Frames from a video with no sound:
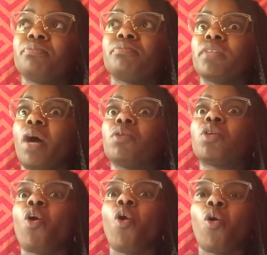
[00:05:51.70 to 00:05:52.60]
That was
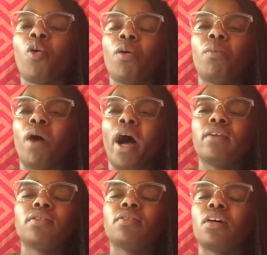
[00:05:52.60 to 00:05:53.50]
horrible.
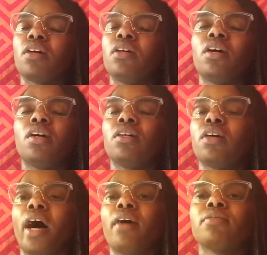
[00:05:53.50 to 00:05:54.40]
I feel
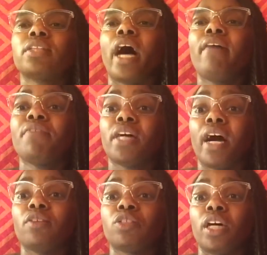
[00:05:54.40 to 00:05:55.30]
like
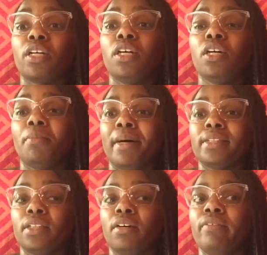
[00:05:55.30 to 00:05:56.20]
I was trying to kill
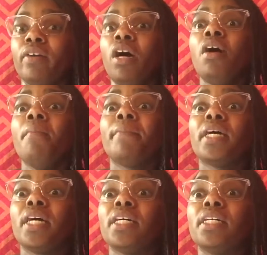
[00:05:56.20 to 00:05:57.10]
myself
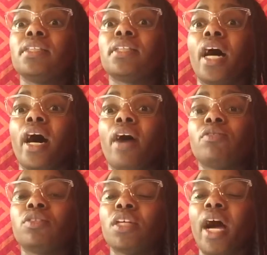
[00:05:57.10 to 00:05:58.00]
because I
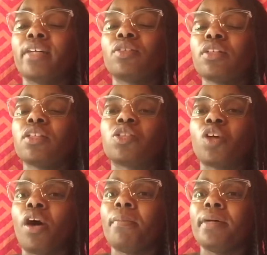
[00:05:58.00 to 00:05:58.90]
drank the
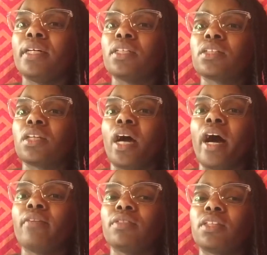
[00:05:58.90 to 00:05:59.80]
Starbucks, and
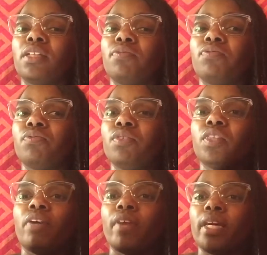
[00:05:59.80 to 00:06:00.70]
obviously if you
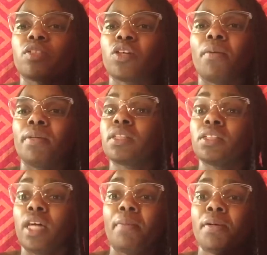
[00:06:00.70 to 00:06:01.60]
never had Starbucks,
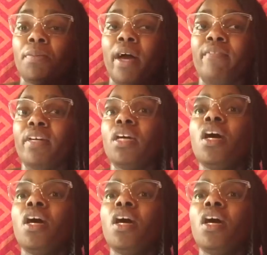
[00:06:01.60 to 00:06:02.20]
because a lot of people haven't,